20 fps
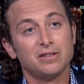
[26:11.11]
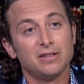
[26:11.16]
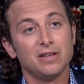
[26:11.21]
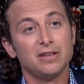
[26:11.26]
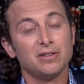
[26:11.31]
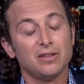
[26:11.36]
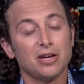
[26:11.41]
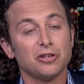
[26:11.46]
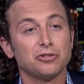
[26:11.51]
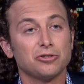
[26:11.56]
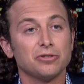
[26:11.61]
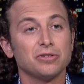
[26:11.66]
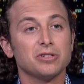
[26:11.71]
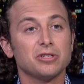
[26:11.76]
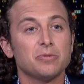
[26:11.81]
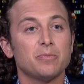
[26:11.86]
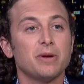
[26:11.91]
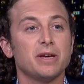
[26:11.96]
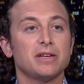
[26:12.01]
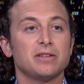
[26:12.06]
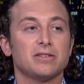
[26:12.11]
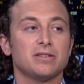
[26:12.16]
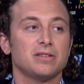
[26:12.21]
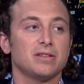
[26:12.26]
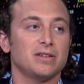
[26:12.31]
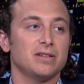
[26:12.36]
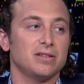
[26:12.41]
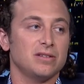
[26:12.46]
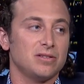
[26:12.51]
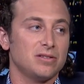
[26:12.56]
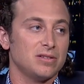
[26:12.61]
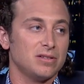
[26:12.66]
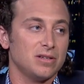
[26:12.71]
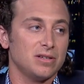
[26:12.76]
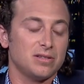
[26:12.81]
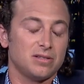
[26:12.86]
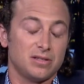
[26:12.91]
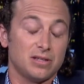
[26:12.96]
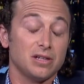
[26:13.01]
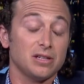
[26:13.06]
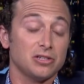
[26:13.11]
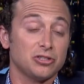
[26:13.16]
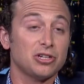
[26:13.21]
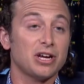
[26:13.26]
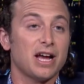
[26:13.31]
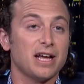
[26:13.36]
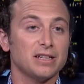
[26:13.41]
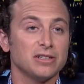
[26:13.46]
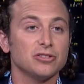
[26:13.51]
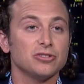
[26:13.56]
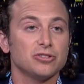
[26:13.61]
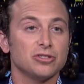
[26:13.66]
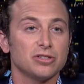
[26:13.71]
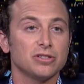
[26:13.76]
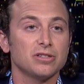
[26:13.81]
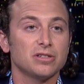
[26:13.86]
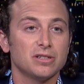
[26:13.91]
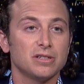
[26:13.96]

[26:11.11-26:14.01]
industrial space is still a challenge.